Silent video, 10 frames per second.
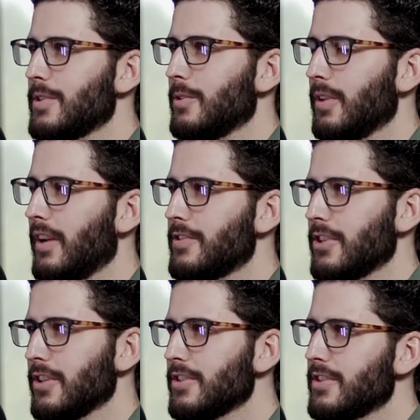so Life
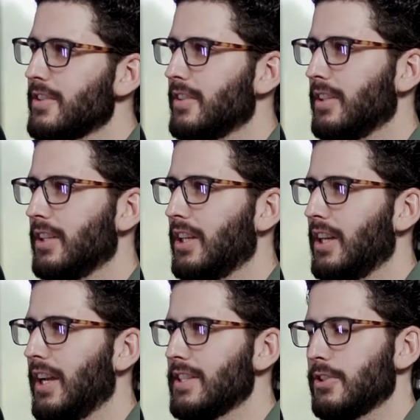Church
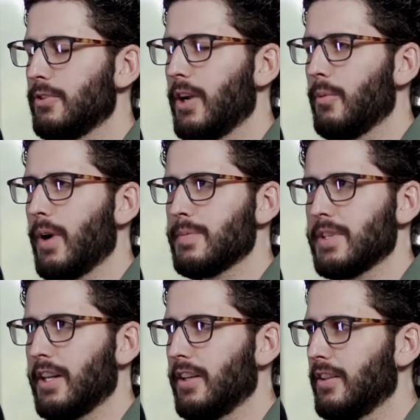uh, has a great
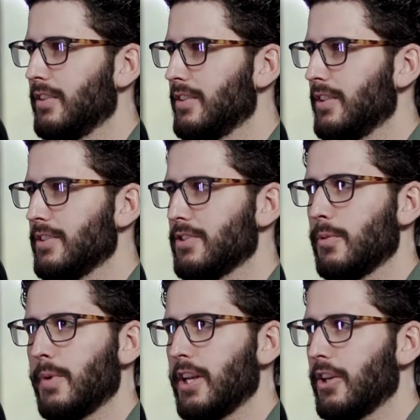website and
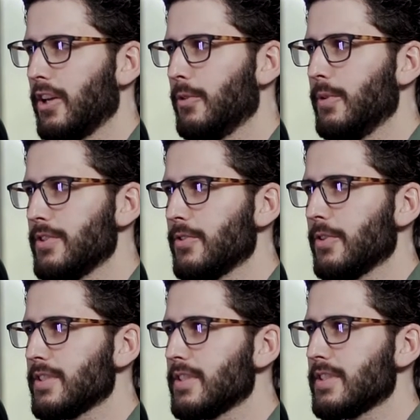so many good
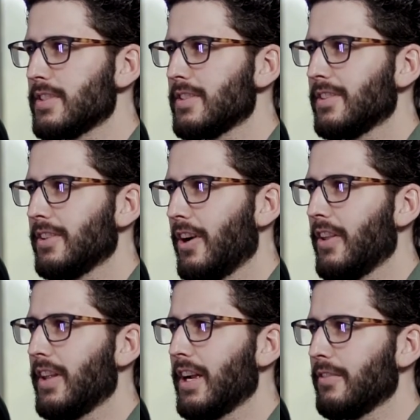resources
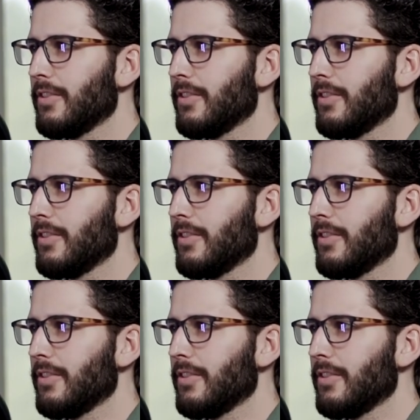on there